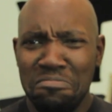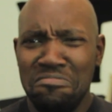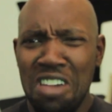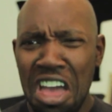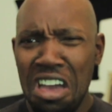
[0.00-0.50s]

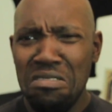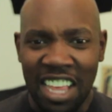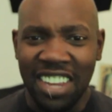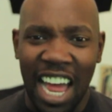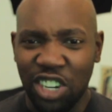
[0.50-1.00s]

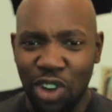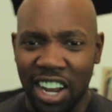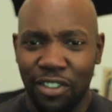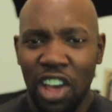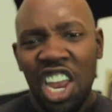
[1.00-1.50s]
That's not
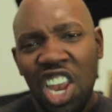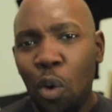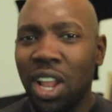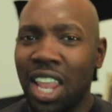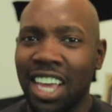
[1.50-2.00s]
attractive.
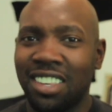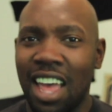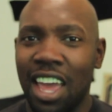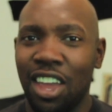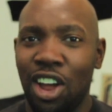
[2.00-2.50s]
No one likes
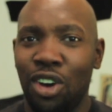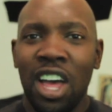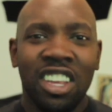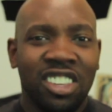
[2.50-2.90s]
that, you know?